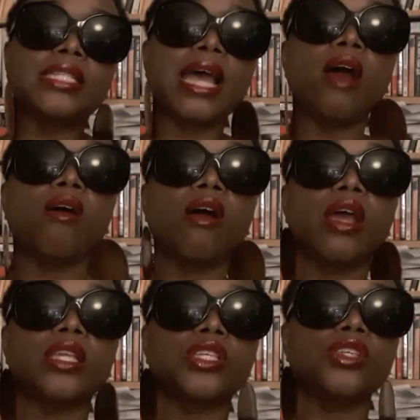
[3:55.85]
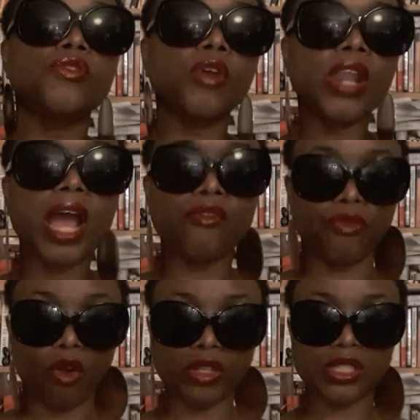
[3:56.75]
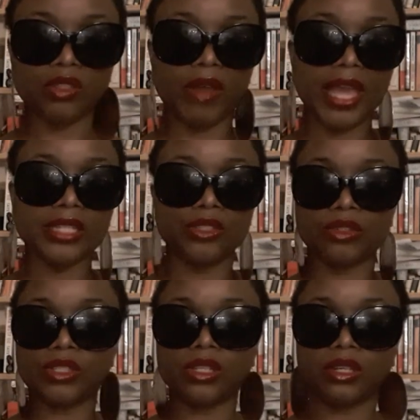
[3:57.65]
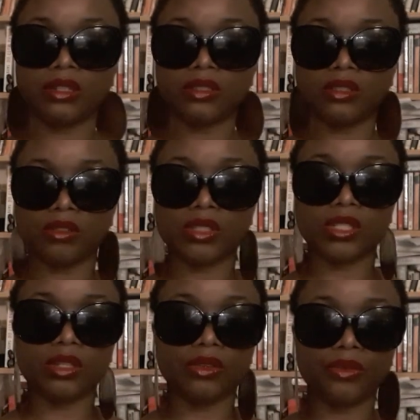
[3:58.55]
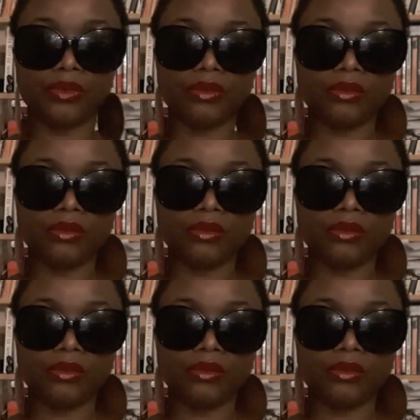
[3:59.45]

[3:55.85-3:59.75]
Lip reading: Now, you've got to have rocks in your head not to